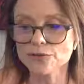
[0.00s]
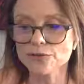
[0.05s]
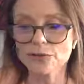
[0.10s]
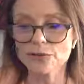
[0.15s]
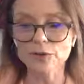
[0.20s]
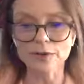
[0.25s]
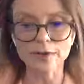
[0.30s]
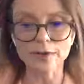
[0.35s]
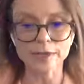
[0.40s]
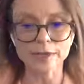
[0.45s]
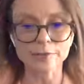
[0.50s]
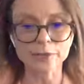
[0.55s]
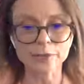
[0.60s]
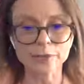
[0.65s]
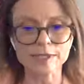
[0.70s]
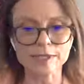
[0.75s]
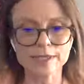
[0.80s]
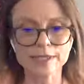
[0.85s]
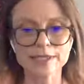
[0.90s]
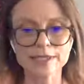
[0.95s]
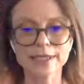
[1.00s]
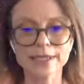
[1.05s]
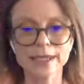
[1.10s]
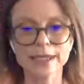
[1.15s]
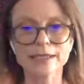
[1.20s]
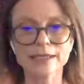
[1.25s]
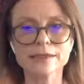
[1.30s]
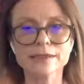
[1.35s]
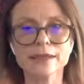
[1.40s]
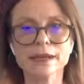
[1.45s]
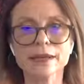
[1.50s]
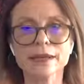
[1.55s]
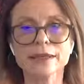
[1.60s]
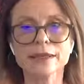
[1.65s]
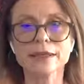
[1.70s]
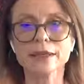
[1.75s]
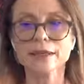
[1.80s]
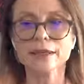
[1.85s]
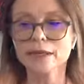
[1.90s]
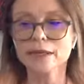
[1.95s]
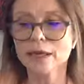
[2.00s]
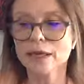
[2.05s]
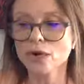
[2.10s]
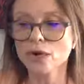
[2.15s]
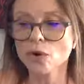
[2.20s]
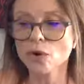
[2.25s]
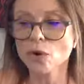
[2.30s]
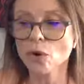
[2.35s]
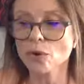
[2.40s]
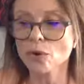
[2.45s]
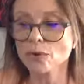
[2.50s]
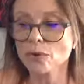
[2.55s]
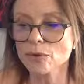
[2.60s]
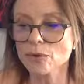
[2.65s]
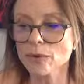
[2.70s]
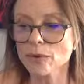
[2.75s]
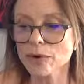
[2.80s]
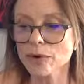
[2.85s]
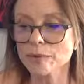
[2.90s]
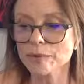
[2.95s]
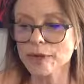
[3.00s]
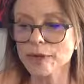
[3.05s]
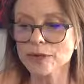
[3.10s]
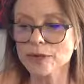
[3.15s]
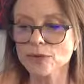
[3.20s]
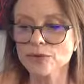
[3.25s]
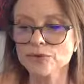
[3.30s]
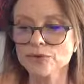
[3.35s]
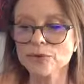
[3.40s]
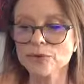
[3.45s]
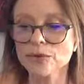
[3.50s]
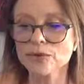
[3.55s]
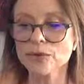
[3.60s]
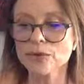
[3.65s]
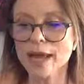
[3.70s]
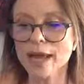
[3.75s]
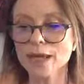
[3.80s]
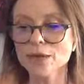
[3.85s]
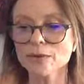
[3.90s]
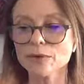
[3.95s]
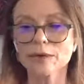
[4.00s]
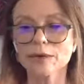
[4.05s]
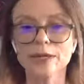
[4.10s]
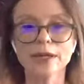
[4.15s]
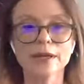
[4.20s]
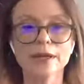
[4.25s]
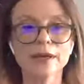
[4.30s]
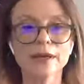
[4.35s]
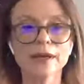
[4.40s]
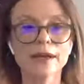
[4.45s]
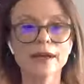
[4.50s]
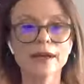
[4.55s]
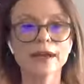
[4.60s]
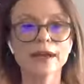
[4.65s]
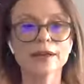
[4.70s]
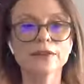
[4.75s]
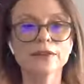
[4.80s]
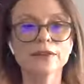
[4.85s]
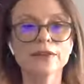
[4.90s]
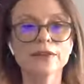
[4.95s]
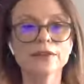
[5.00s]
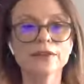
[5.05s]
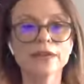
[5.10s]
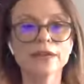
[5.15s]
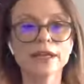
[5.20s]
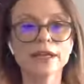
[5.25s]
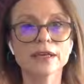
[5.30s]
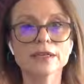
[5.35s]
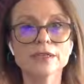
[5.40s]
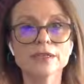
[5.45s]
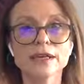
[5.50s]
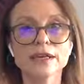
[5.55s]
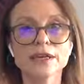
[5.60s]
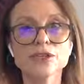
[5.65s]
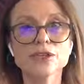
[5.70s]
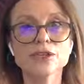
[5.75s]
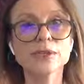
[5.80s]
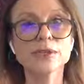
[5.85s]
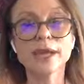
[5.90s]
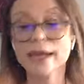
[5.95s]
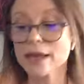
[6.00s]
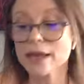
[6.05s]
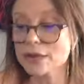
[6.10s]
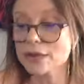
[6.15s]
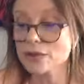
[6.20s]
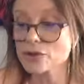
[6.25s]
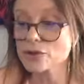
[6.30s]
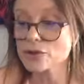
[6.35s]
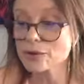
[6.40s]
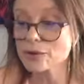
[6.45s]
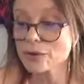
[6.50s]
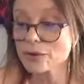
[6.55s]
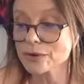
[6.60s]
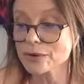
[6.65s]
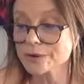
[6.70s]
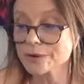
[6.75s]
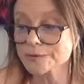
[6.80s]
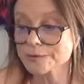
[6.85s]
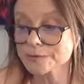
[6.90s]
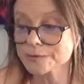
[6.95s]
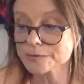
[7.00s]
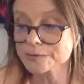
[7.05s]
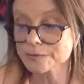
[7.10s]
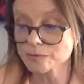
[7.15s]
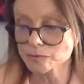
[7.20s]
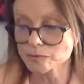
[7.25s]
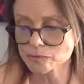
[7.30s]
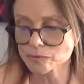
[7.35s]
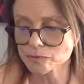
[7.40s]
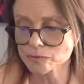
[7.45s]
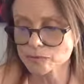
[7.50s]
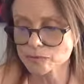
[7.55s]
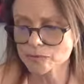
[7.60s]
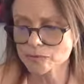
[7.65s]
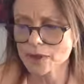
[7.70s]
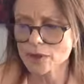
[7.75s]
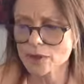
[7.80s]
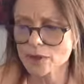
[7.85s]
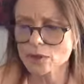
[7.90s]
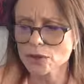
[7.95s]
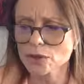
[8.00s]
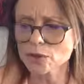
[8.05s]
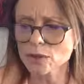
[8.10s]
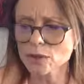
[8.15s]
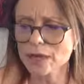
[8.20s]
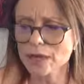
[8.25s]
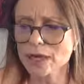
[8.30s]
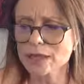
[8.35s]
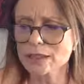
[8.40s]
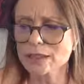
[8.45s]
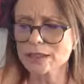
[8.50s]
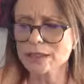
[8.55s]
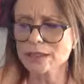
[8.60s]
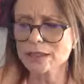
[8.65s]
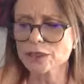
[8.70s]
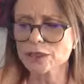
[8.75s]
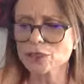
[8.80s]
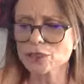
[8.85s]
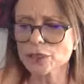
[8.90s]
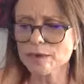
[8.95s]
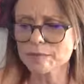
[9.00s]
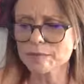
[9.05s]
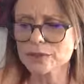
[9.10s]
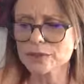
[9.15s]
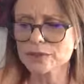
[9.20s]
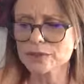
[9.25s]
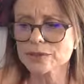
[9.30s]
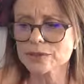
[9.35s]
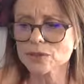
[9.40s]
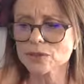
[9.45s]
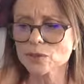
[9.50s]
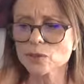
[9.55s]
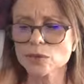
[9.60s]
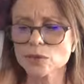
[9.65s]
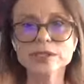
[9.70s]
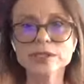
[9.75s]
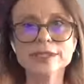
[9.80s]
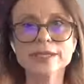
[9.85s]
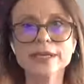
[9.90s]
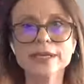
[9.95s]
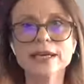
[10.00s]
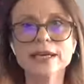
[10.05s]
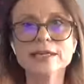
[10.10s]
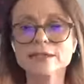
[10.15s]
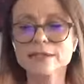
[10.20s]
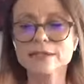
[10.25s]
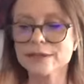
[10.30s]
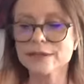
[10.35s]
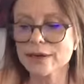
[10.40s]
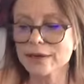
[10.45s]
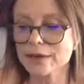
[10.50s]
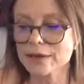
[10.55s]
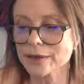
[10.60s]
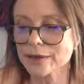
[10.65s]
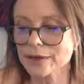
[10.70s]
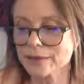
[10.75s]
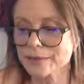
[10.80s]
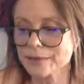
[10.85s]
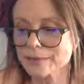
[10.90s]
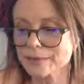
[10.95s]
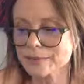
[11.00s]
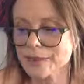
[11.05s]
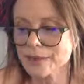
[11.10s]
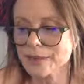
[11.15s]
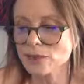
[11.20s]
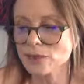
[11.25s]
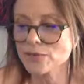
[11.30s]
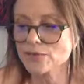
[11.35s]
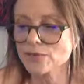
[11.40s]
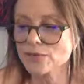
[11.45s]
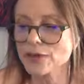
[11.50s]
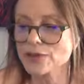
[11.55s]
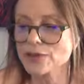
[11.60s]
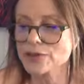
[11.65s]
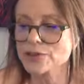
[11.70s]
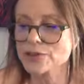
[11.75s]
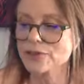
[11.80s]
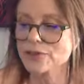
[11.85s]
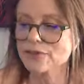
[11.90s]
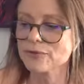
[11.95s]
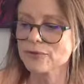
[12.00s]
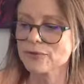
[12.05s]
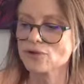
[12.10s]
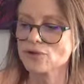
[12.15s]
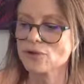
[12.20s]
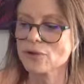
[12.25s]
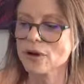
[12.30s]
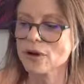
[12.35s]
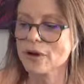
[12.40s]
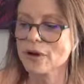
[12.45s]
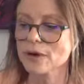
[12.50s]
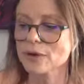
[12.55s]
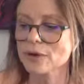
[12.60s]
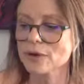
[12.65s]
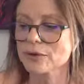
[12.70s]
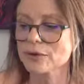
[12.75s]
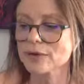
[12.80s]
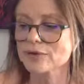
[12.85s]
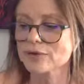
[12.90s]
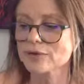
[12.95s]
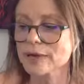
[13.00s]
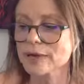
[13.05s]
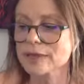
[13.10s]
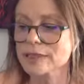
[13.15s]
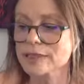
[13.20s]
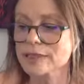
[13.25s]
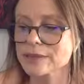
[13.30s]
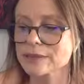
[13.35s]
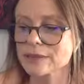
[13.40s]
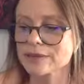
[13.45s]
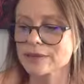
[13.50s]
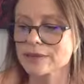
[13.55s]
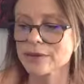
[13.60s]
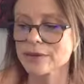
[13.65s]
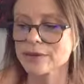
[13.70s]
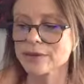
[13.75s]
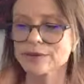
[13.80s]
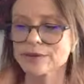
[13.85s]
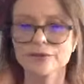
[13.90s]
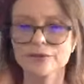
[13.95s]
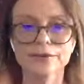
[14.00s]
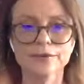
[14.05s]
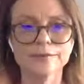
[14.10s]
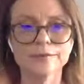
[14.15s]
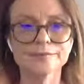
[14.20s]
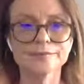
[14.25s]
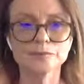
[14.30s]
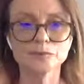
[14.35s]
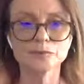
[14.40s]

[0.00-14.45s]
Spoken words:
You feel a persistent anxiety and overwhelm, and you feel angry at the things that you can't control. You constantly jump to the worst case scenario, and you find yourself withdrawing or avoidant of others.